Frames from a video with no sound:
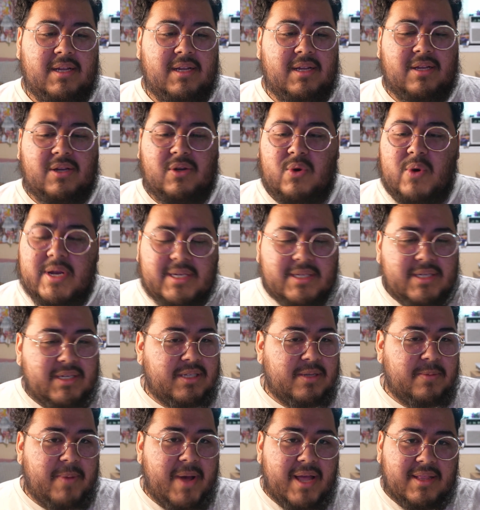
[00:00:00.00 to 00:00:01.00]
questions
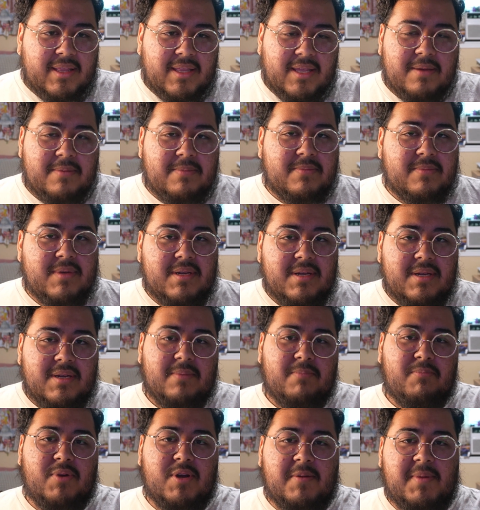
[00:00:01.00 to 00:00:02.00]
about them,
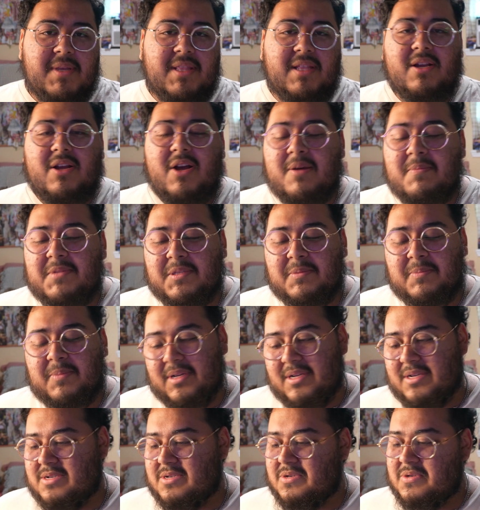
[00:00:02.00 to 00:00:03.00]
put them in the comments
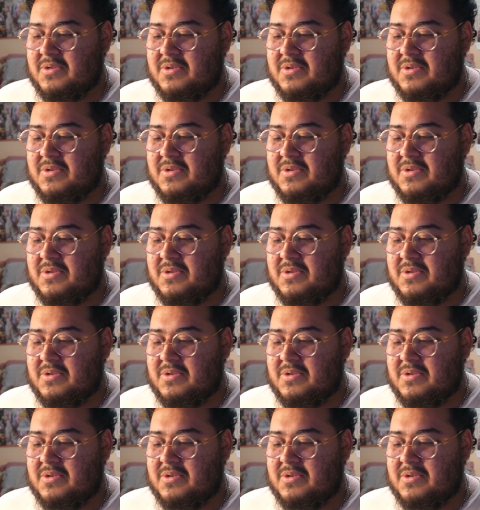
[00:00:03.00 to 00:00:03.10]
below.